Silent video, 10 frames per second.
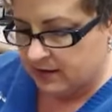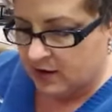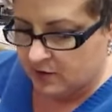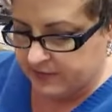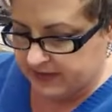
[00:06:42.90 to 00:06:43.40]

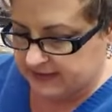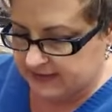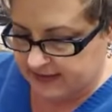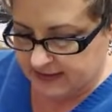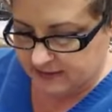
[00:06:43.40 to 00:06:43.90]
all
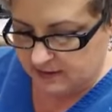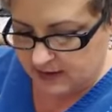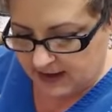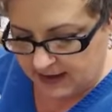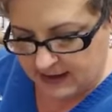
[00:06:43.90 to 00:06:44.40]
mixed in.
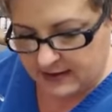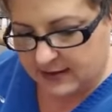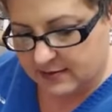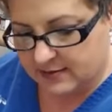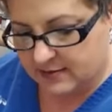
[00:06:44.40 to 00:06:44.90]
And
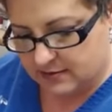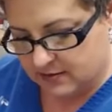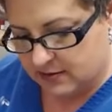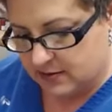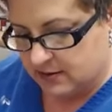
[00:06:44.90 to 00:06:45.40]

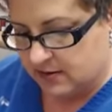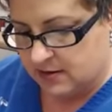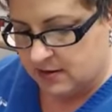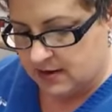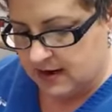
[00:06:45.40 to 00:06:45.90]

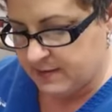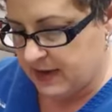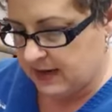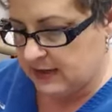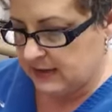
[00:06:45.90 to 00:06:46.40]
I
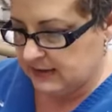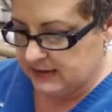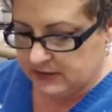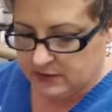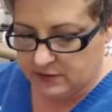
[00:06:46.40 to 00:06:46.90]
may need
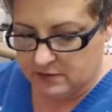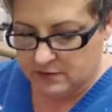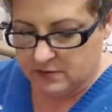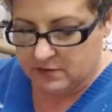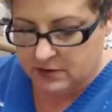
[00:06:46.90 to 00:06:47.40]

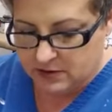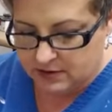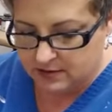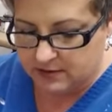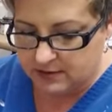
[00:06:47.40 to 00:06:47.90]
to,
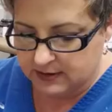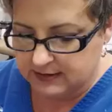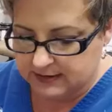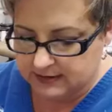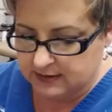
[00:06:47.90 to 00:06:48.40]

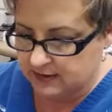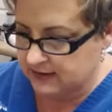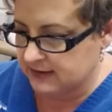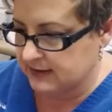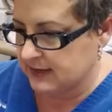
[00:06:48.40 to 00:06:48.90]
let's see,
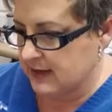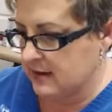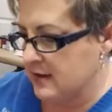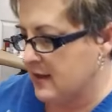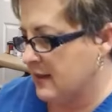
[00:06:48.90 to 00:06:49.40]
this is kind
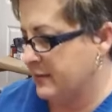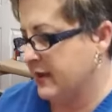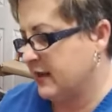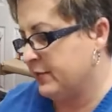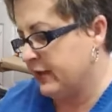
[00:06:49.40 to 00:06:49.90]
of, let me
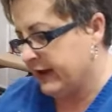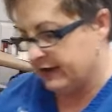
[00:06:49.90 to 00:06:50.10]
get a plate